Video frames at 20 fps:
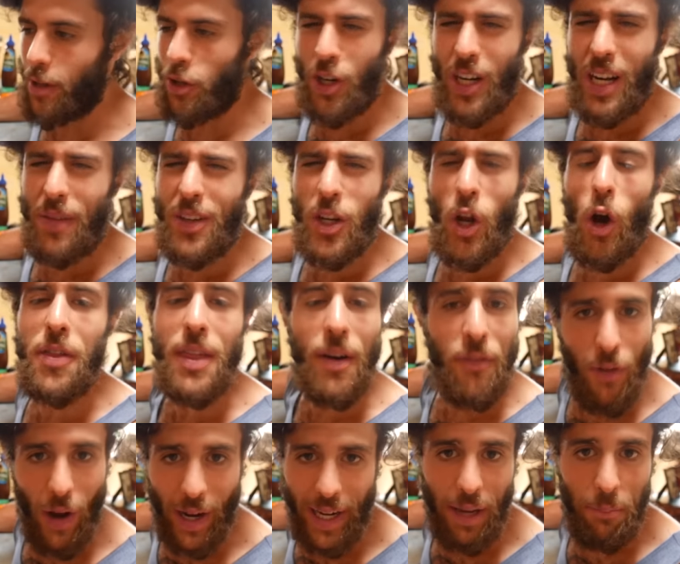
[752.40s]
You don't even know they're
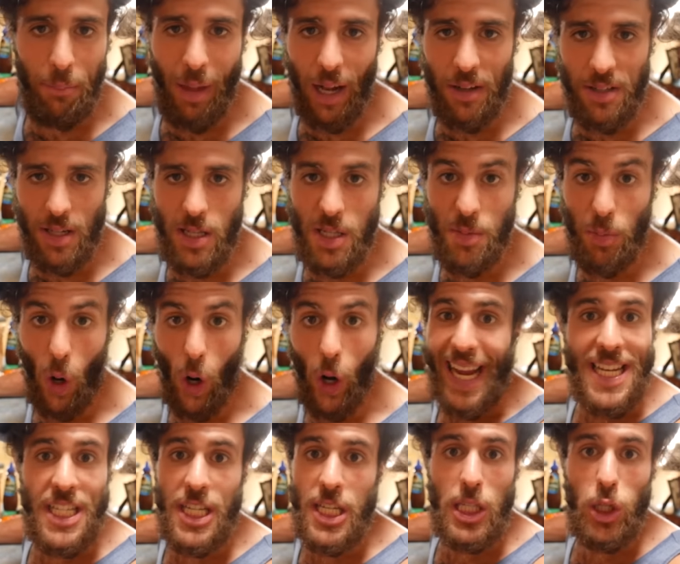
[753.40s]
fucking mountains, bro.
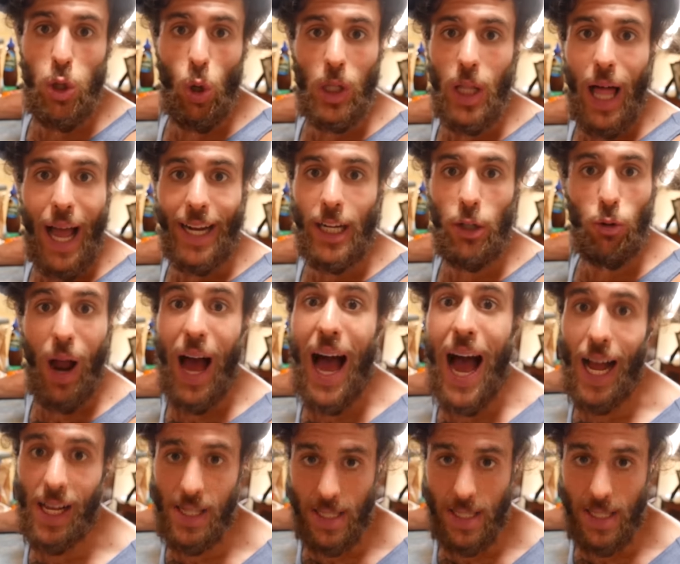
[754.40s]
It just looked like grass.